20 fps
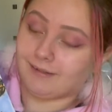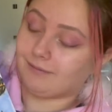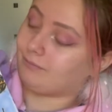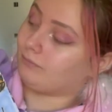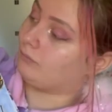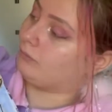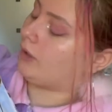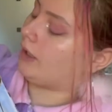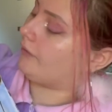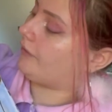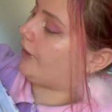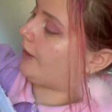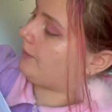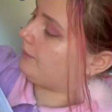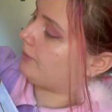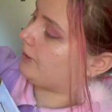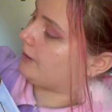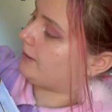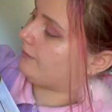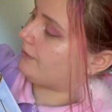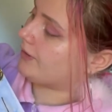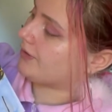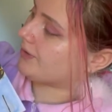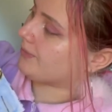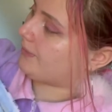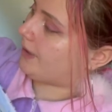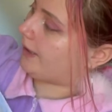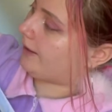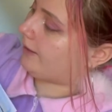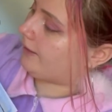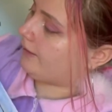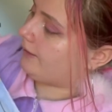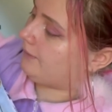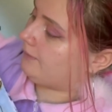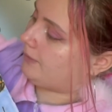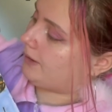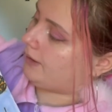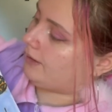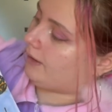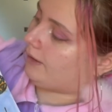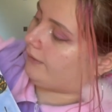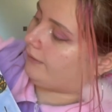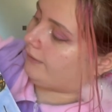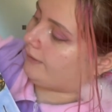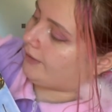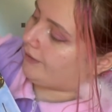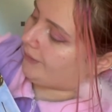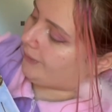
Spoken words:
Well done, previous me. But on this